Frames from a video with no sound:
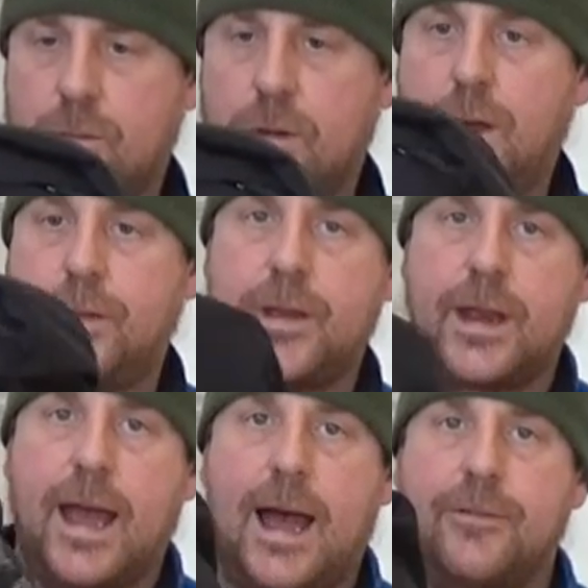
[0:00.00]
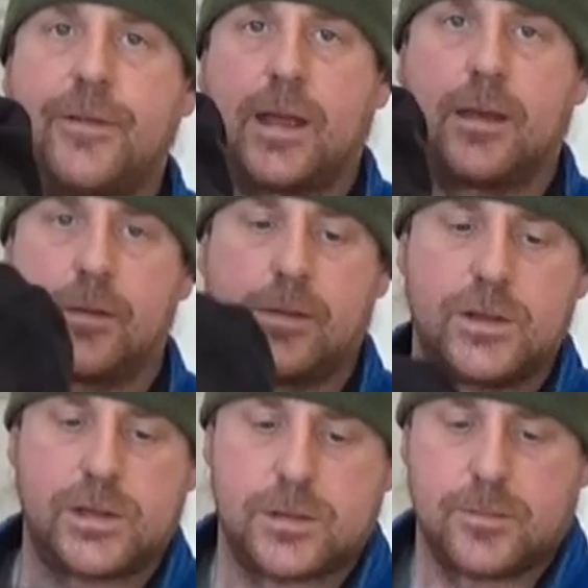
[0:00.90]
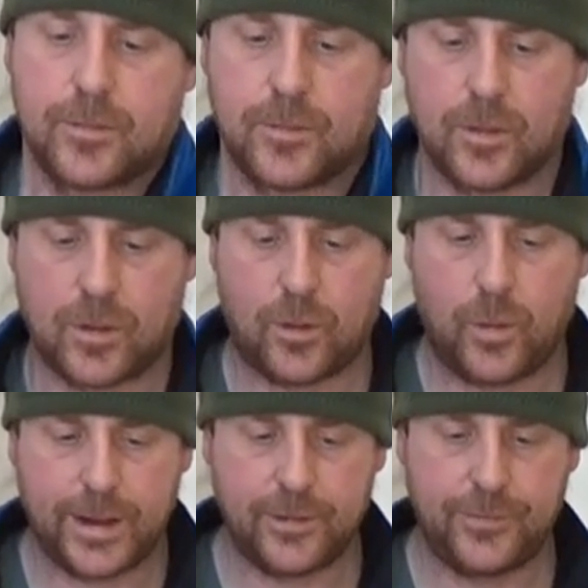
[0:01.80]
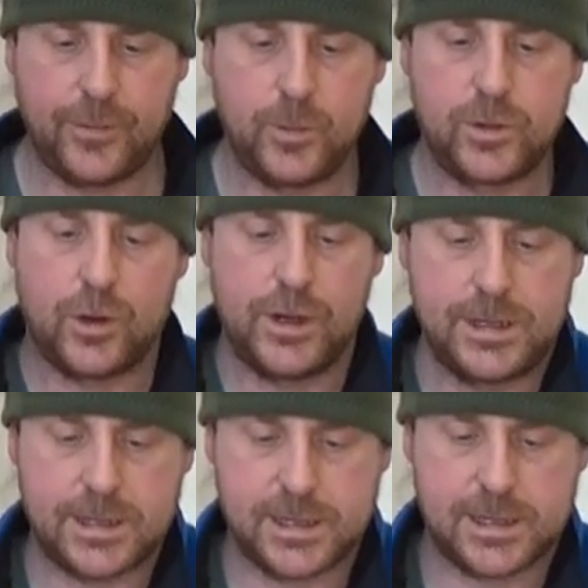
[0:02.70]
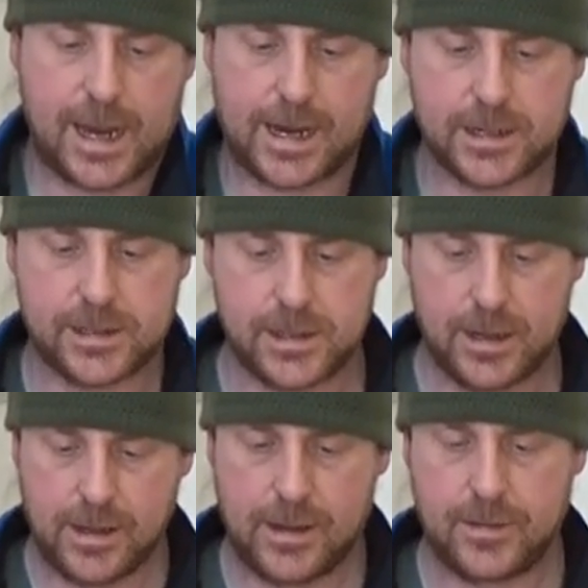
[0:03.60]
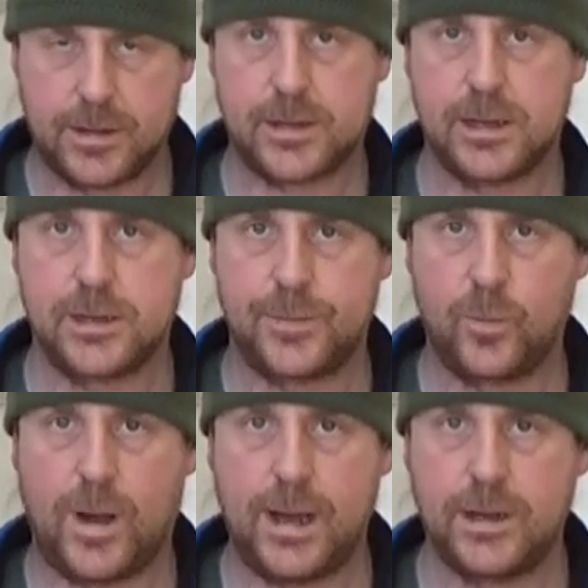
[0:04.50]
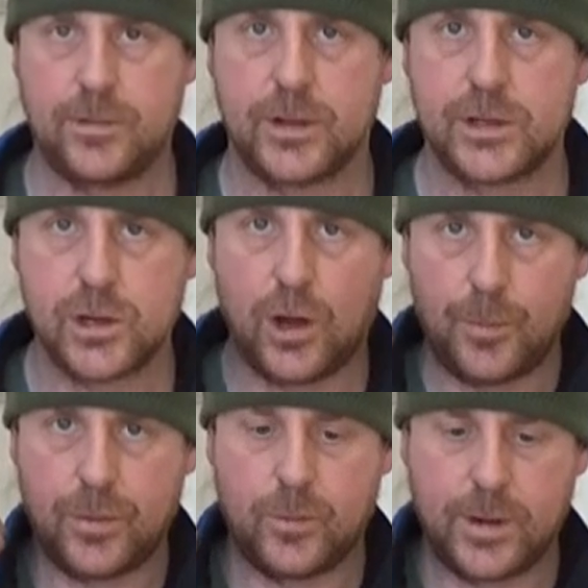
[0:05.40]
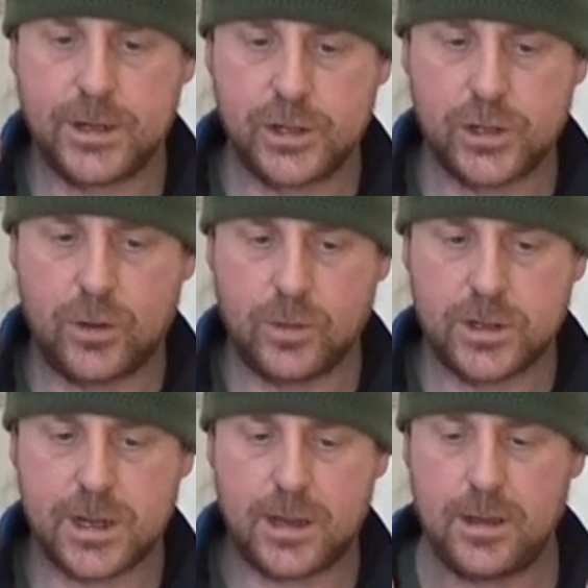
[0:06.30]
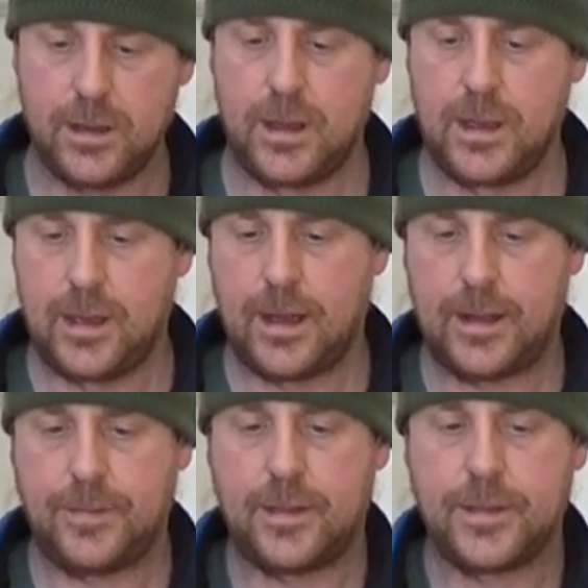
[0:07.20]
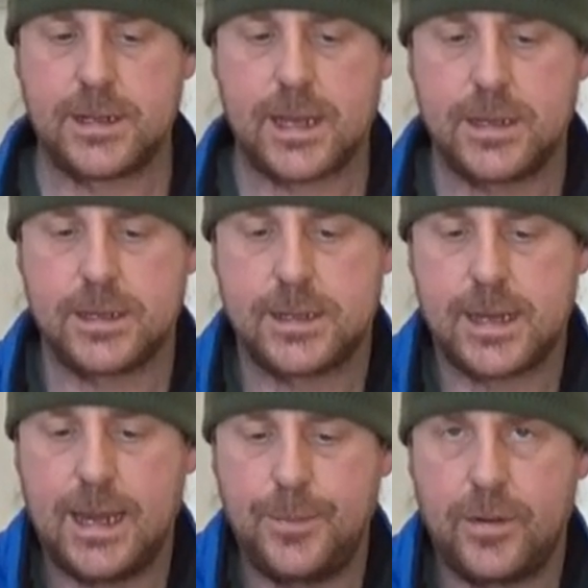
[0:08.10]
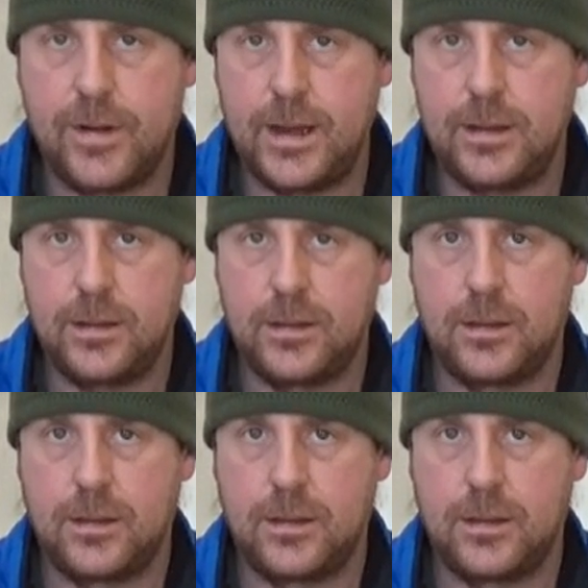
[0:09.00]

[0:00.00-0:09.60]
rather than it having there's quite a few Deuter sacks that tend to be wider at the top where your shoulders are and then they tend to taper in